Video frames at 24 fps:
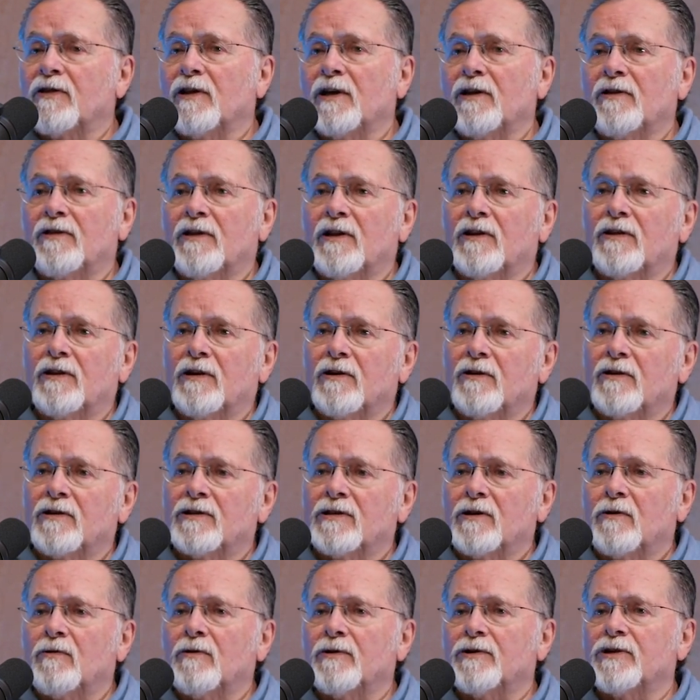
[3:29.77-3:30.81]
think that there
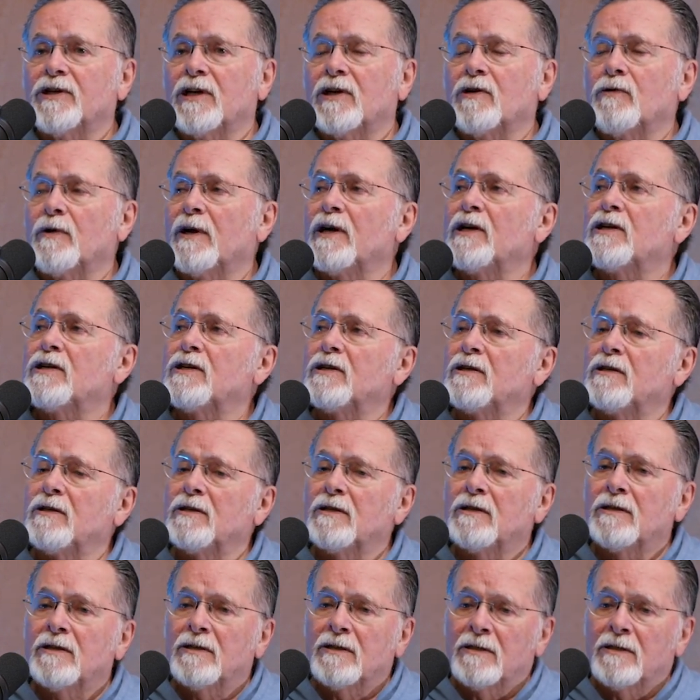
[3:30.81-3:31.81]
is a whole generation